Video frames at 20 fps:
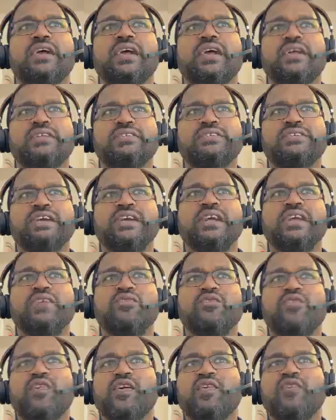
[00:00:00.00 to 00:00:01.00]
Instead,
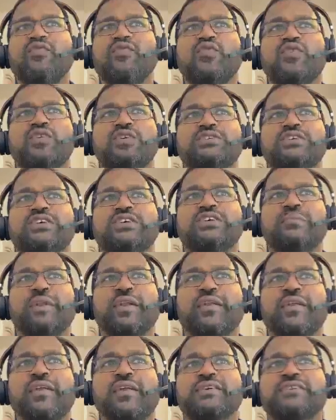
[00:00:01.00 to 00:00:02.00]
we will focus on
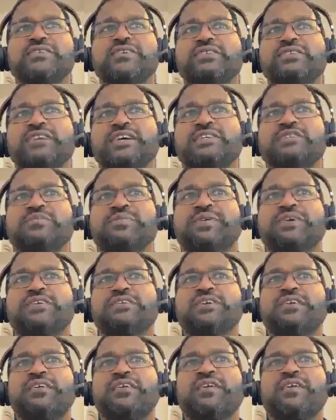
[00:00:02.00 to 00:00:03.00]
metrics such as
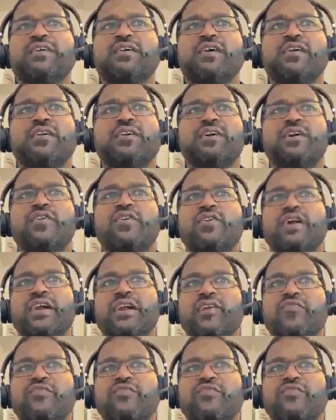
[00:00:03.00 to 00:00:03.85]
precision recall curve and